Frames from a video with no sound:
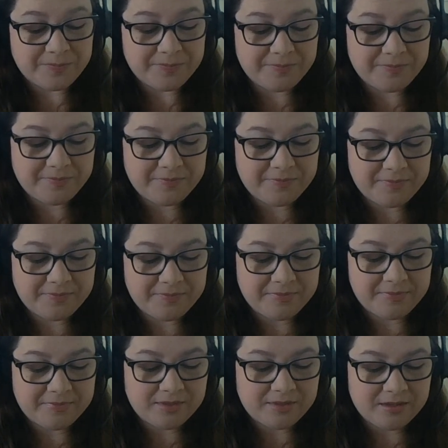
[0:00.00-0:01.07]

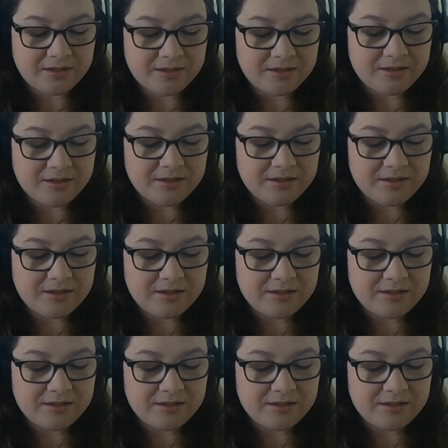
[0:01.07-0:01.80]
[no speech]